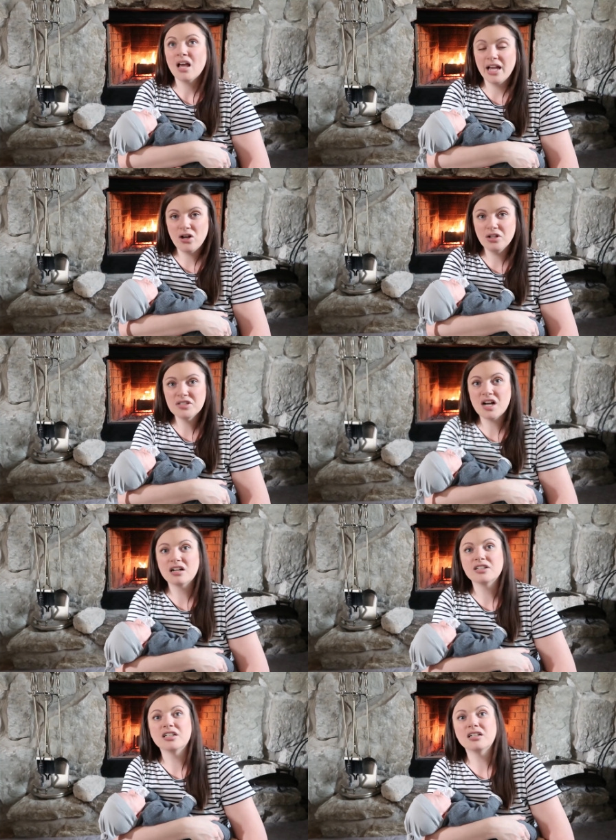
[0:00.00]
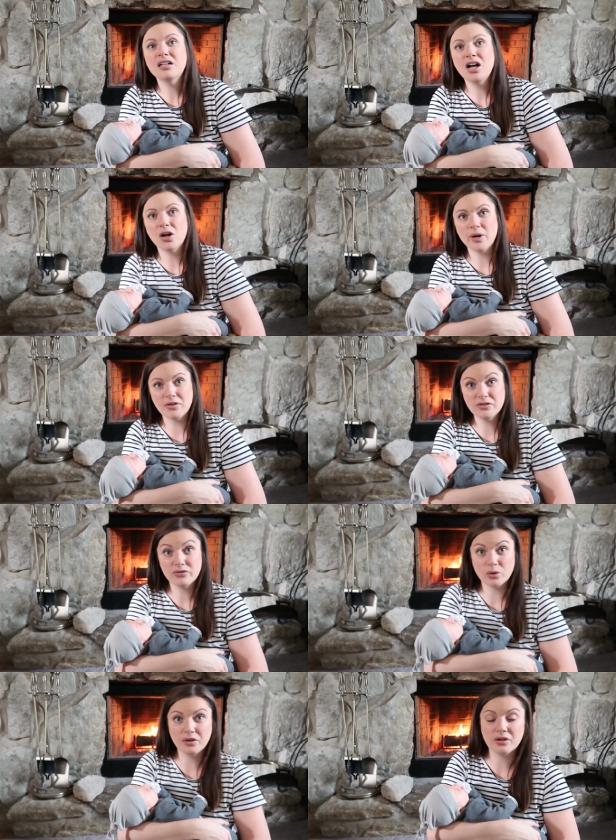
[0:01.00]
I called the doctor around
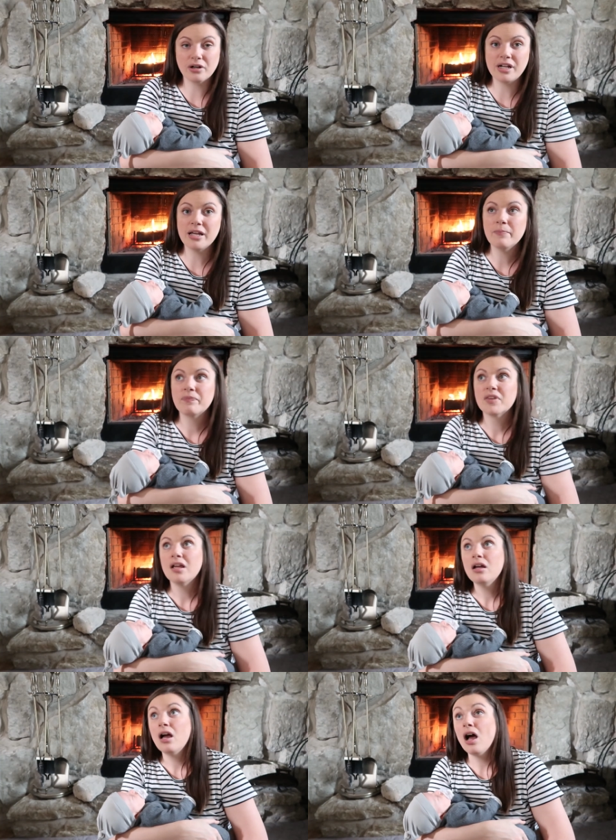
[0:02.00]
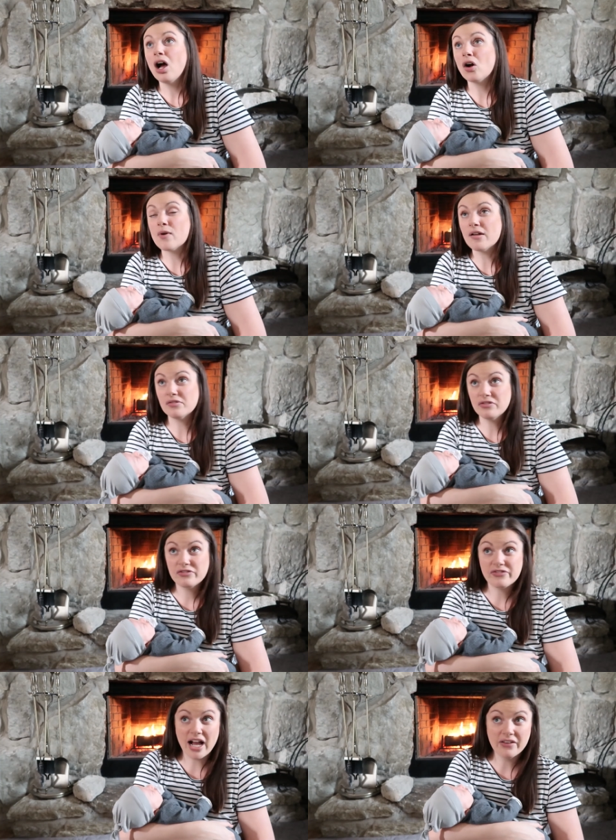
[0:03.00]
4.30. Around
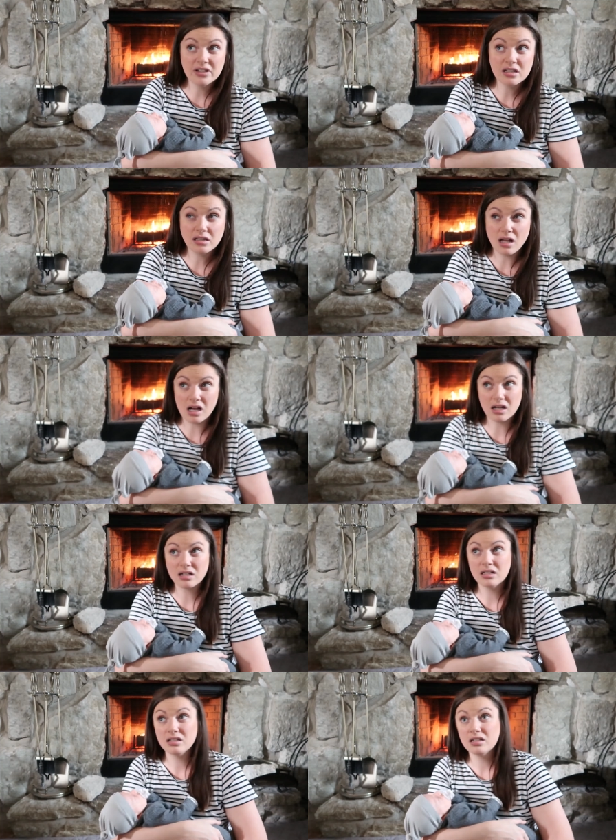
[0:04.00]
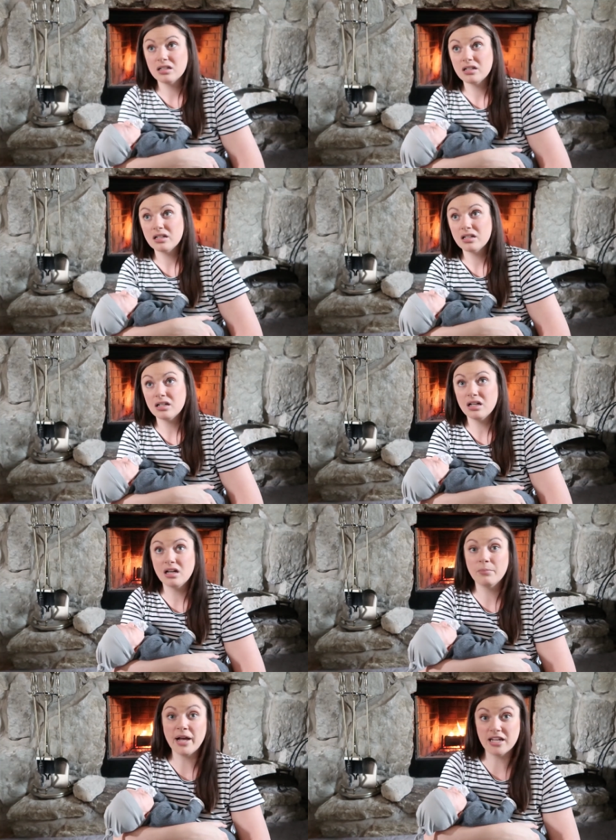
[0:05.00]
five o'clock,
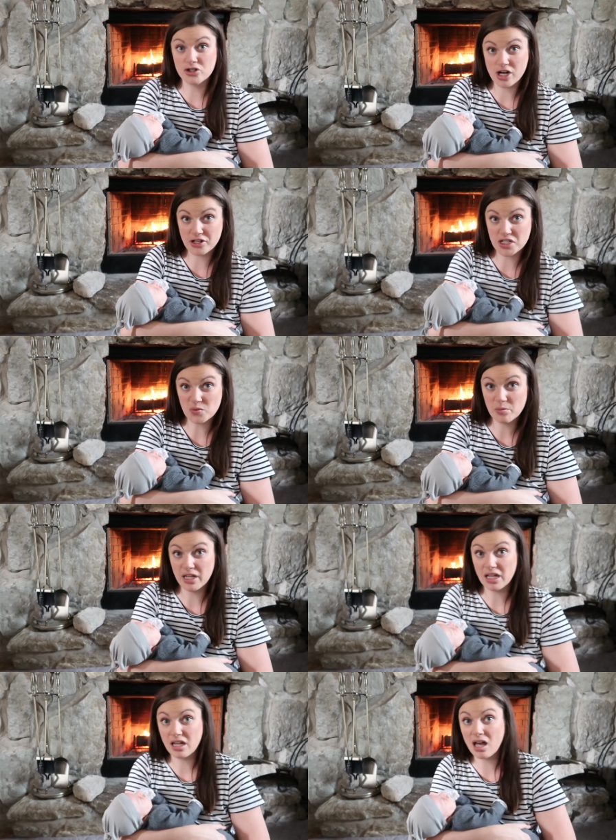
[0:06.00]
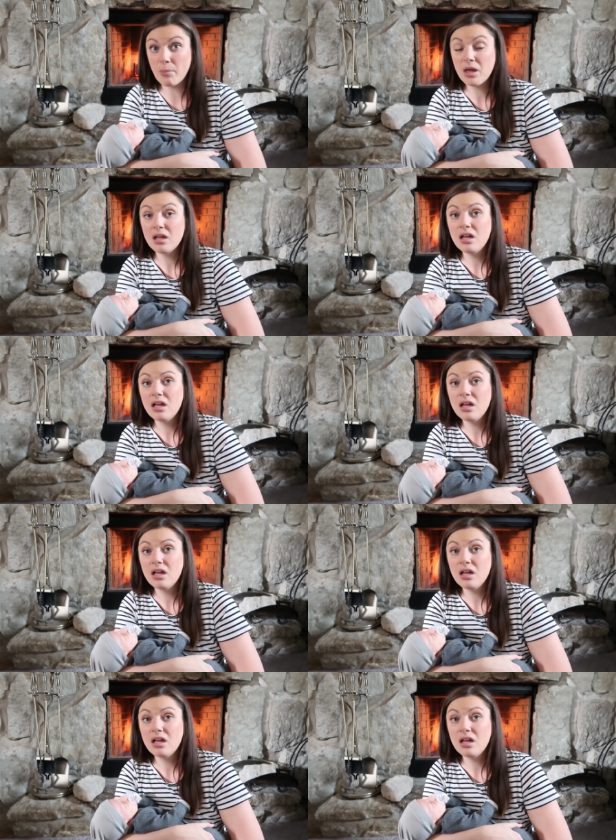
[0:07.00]
my contractions were picking up.